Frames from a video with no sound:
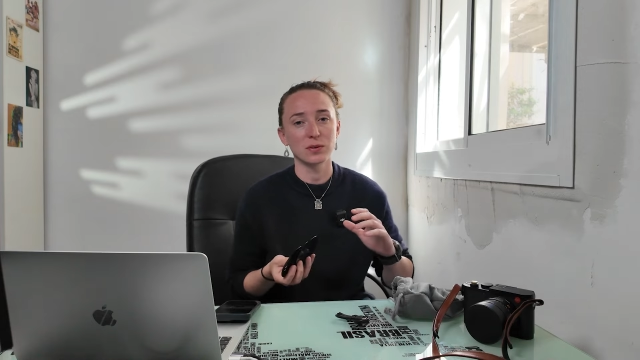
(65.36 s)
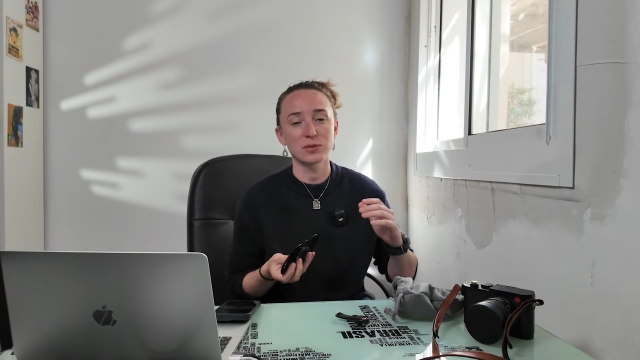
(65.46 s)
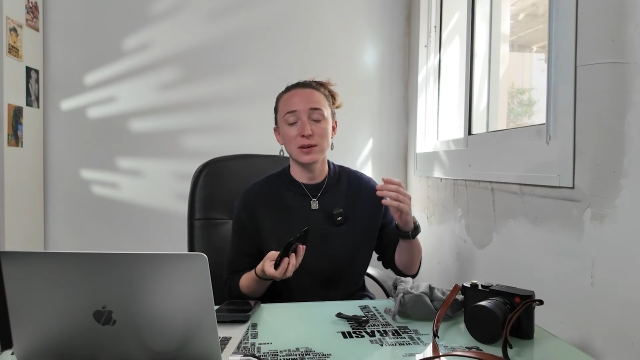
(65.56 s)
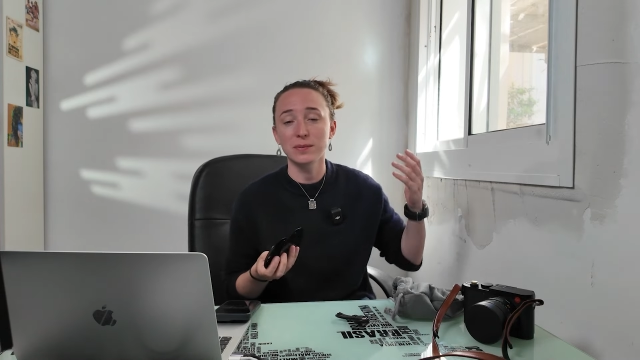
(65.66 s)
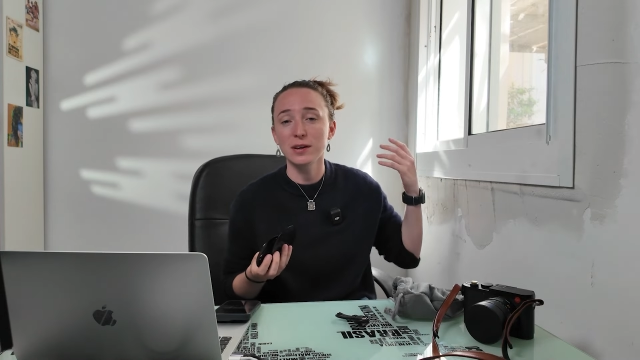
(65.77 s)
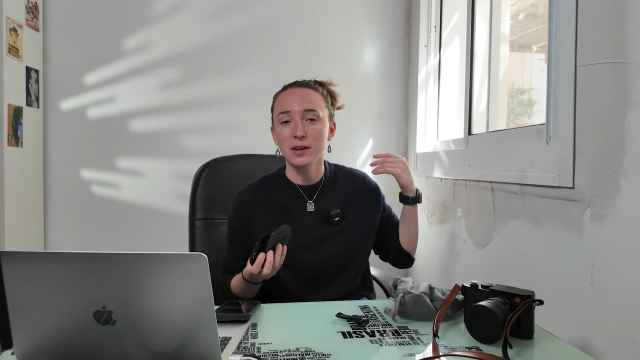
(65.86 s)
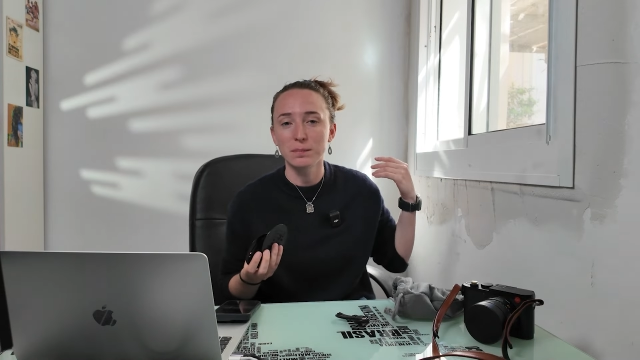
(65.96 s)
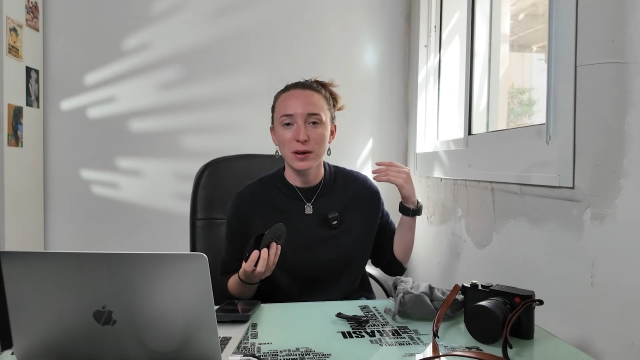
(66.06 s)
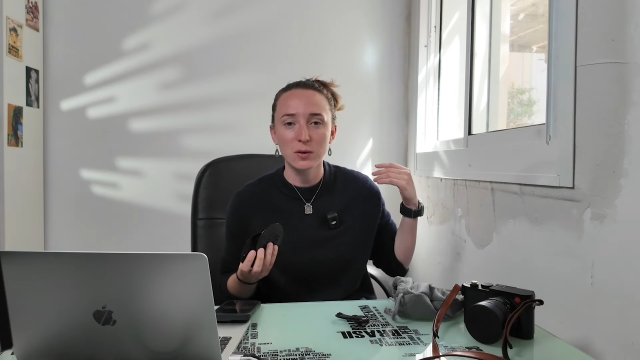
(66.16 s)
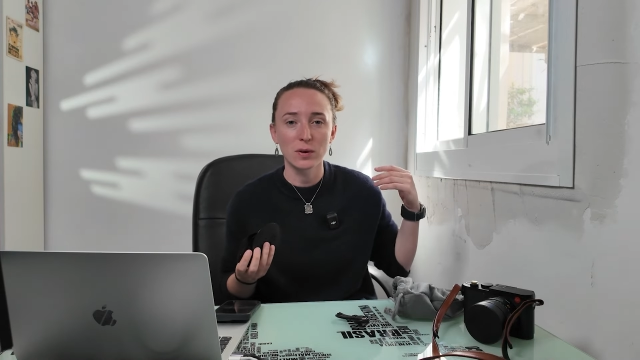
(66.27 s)
you know, something in the
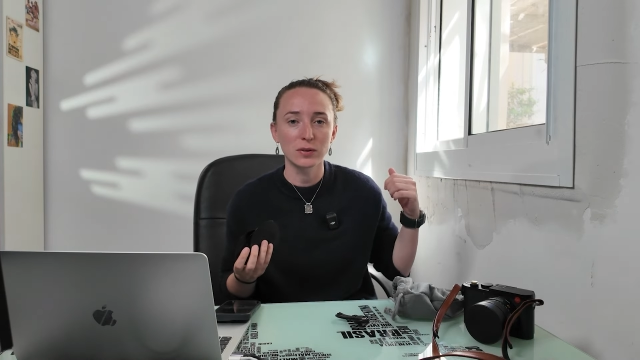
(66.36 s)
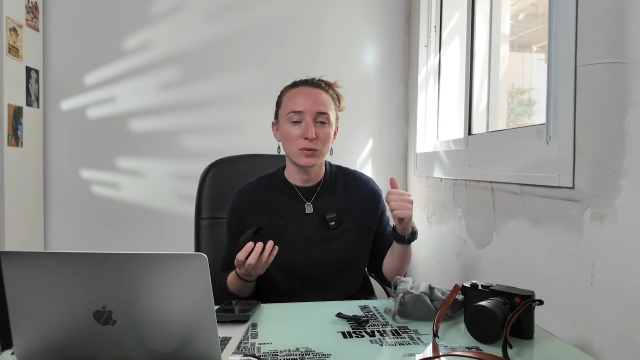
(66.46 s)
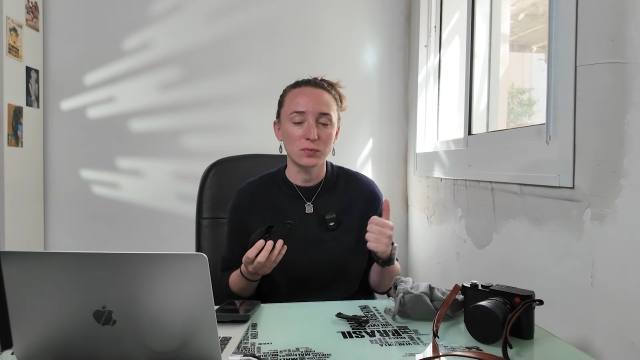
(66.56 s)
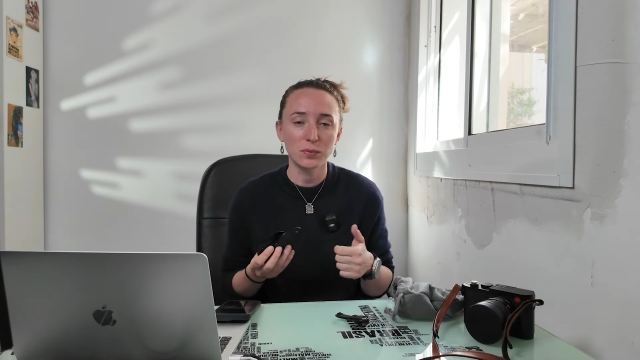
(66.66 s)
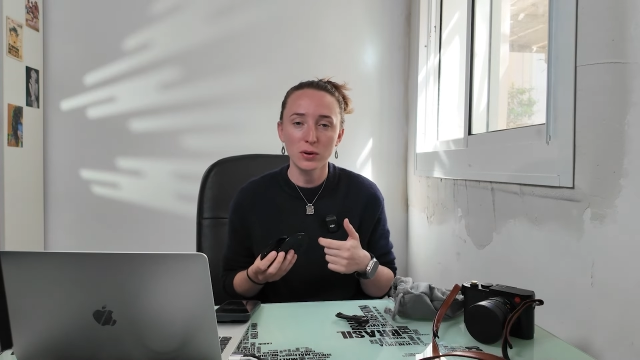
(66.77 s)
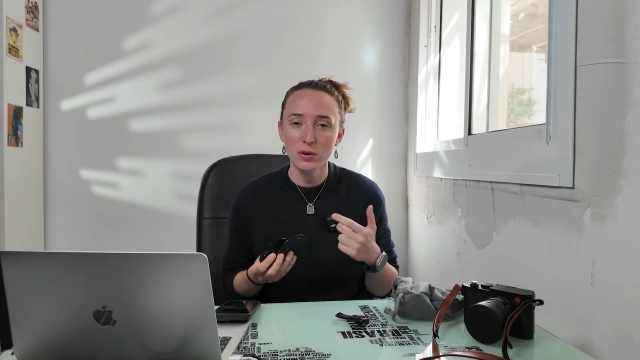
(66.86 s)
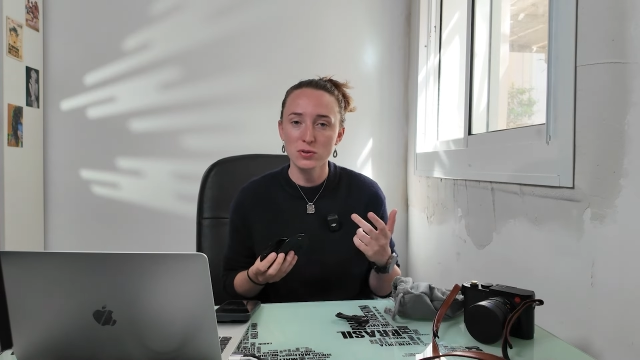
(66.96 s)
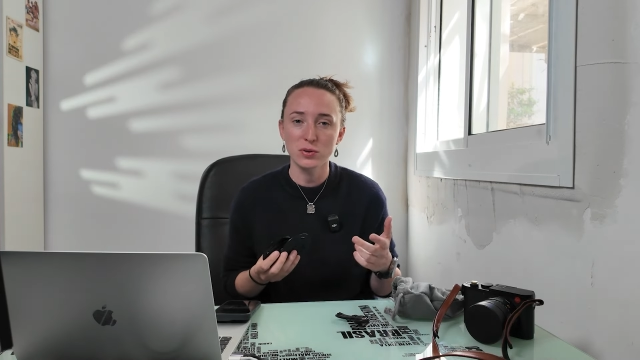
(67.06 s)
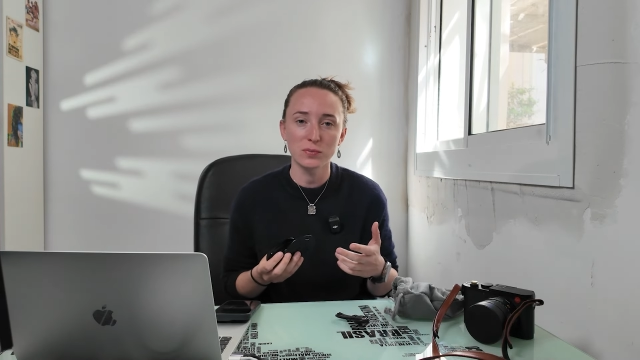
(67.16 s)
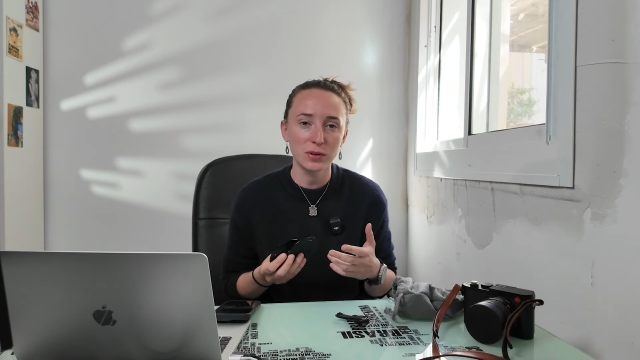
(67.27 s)
background of
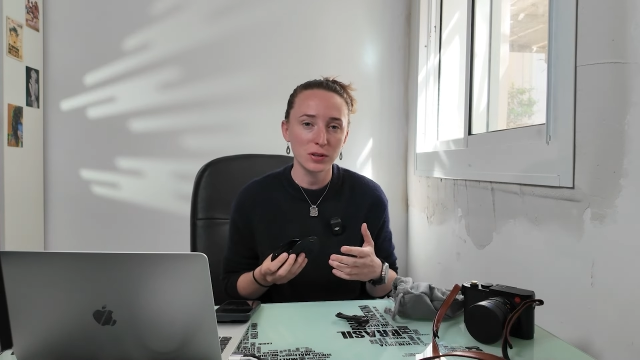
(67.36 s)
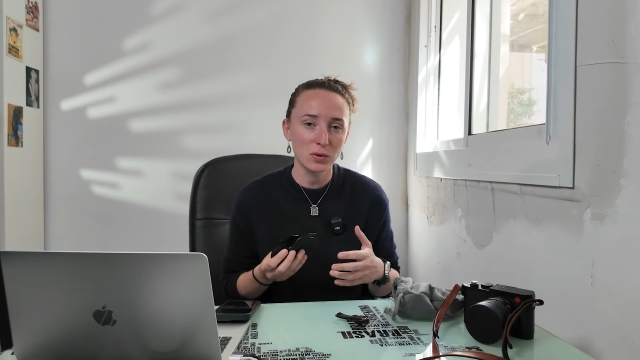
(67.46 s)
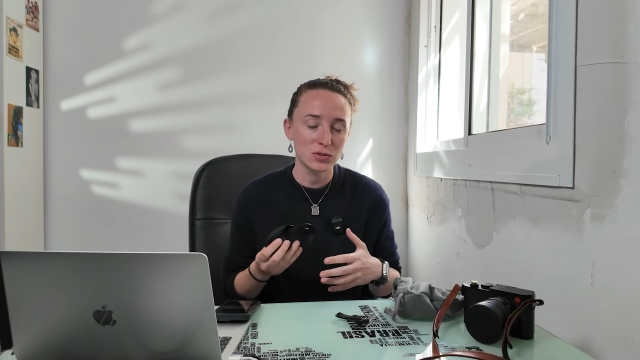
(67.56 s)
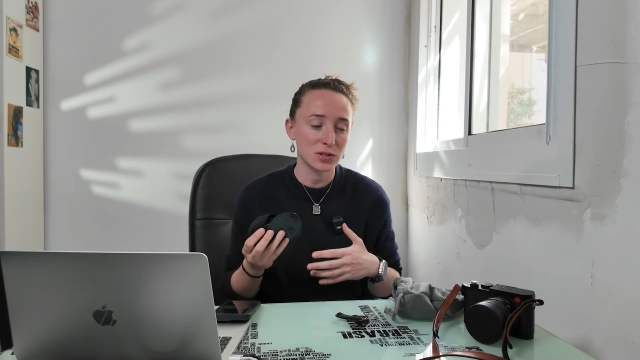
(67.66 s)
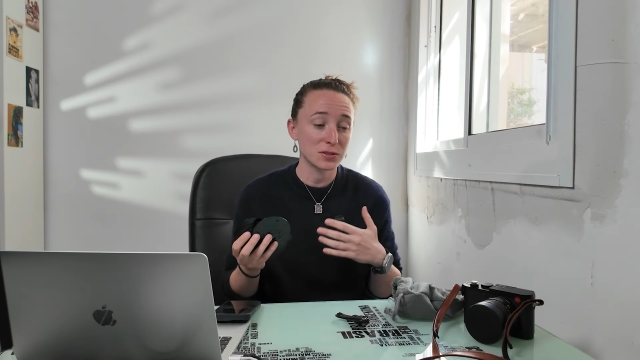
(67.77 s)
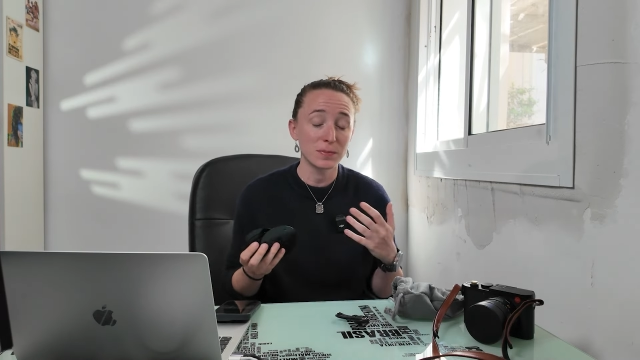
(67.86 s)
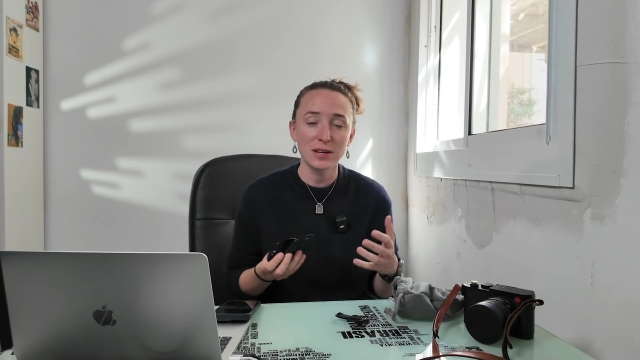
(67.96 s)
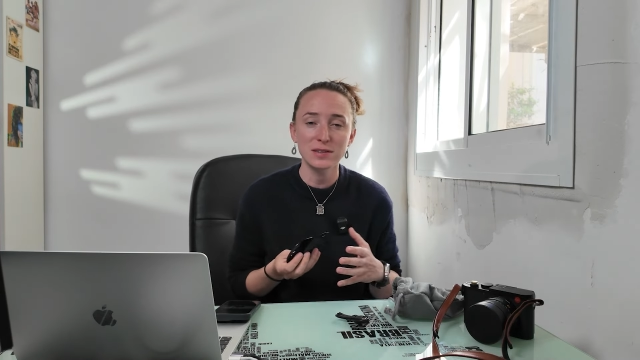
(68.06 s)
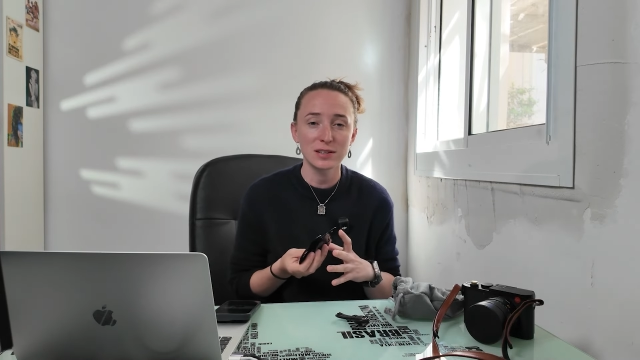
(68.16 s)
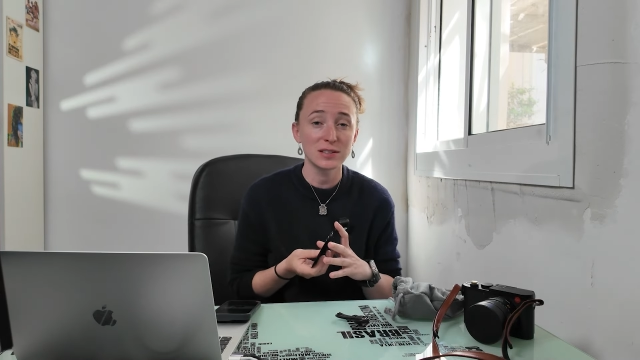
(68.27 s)
photos or videos, just
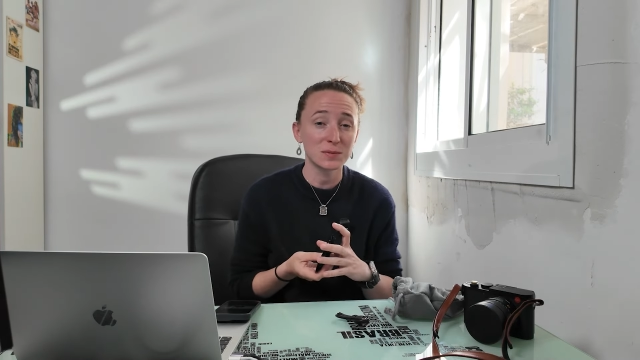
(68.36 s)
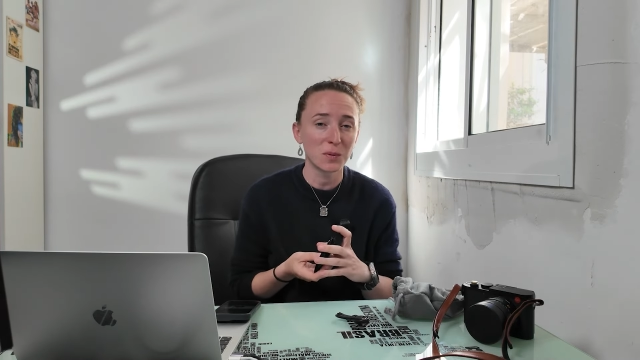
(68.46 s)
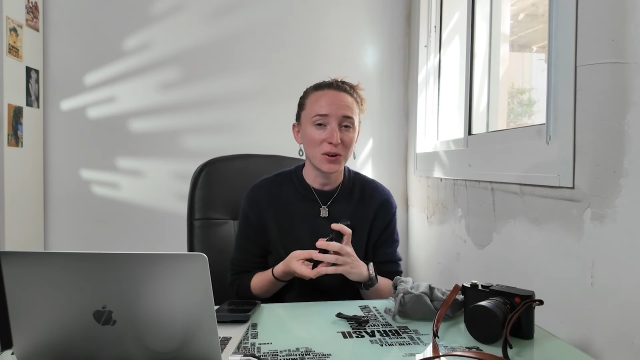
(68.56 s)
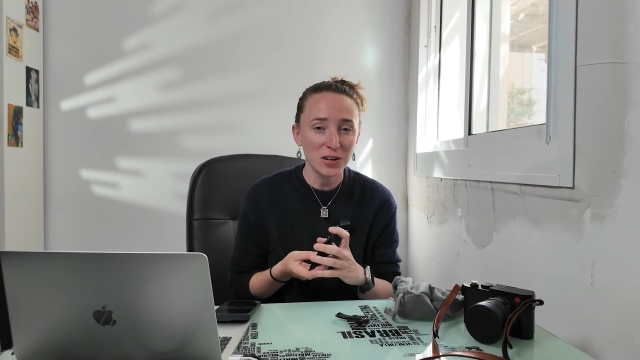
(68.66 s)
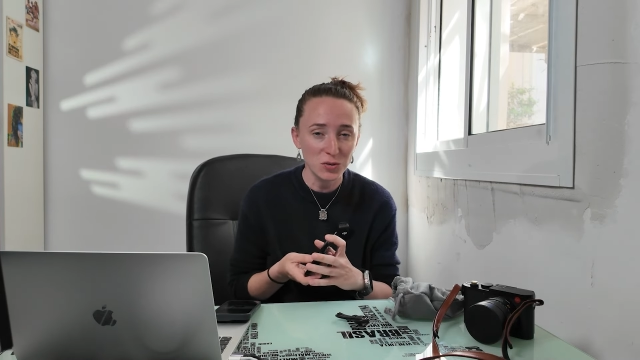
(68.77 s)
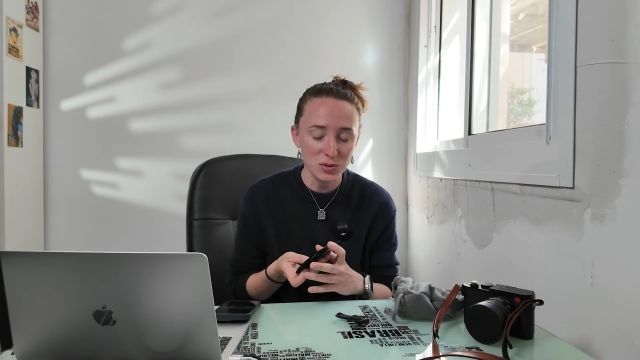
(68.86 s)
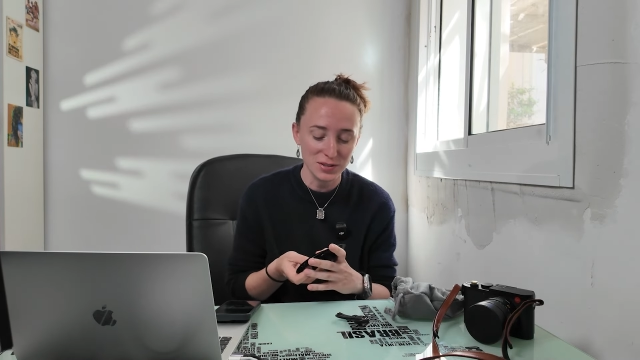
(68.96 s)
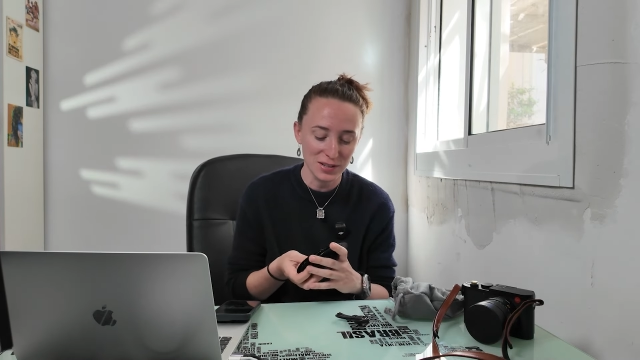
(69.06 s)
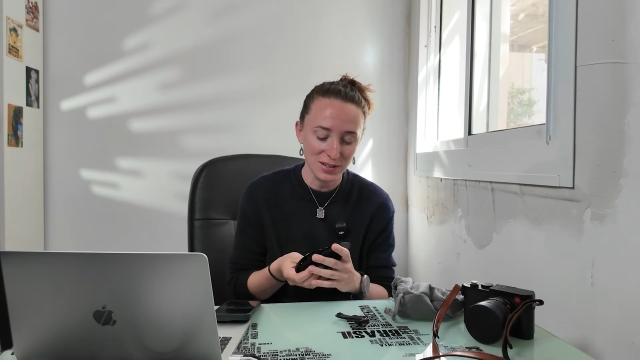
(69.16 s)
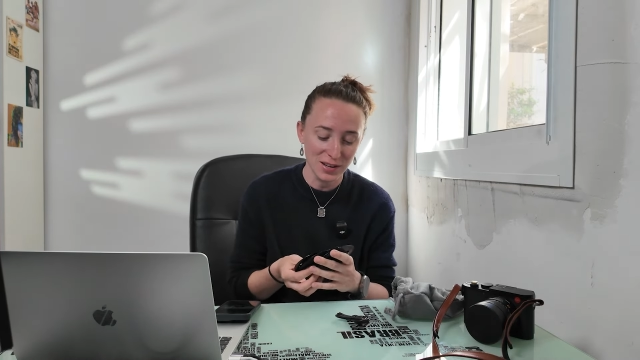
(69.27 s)
make things more
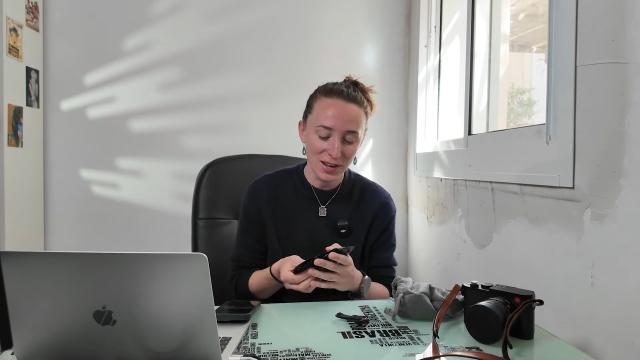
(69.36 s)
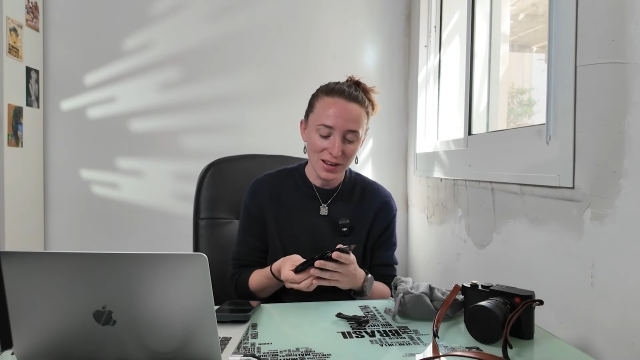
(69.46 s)
interesting.